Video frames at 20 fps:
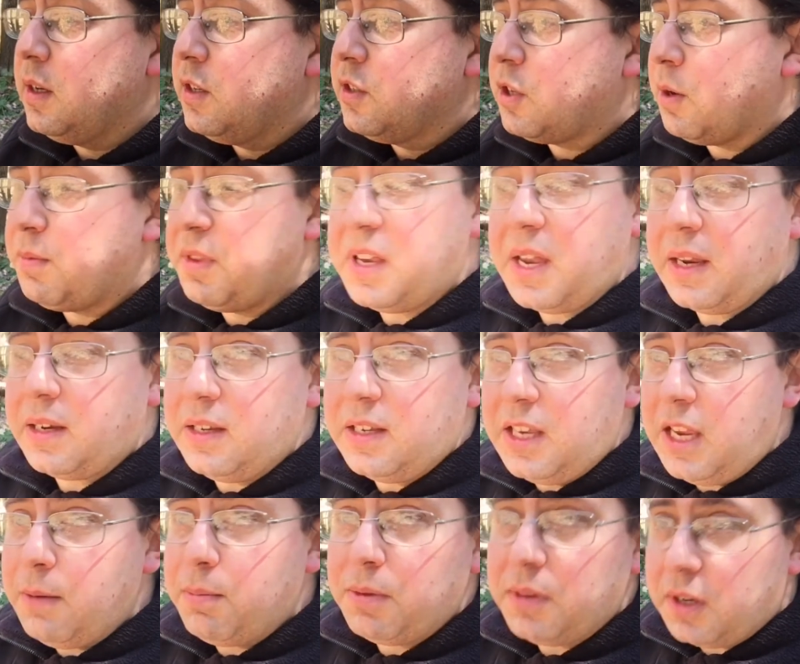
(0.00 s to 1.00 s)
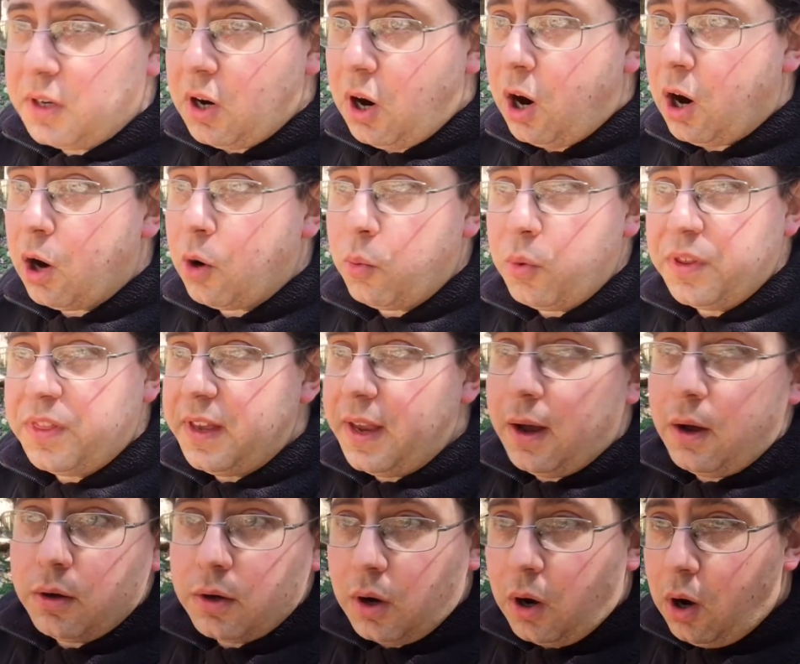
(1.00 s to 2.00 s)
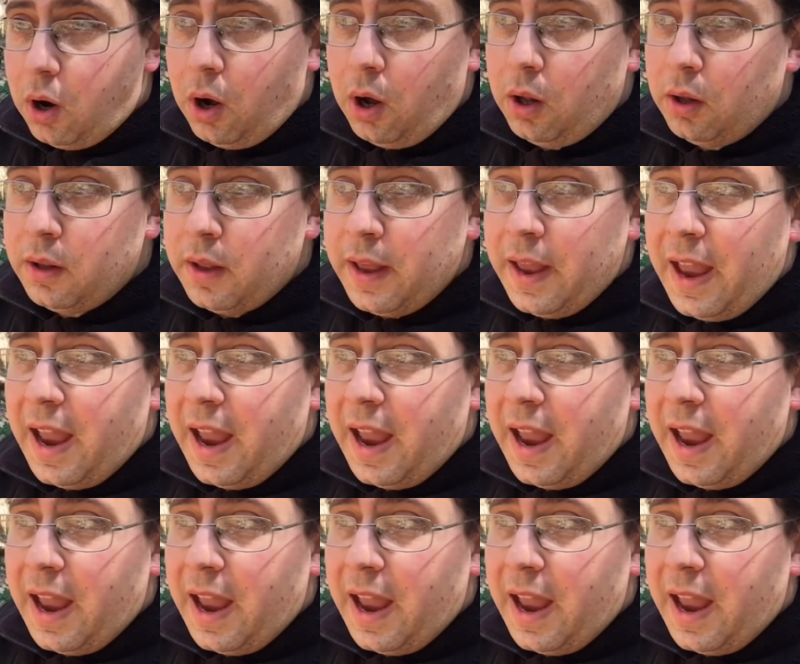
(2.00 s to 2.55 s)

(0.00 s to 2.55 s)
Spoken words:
something I could keep in the car with the alcohol,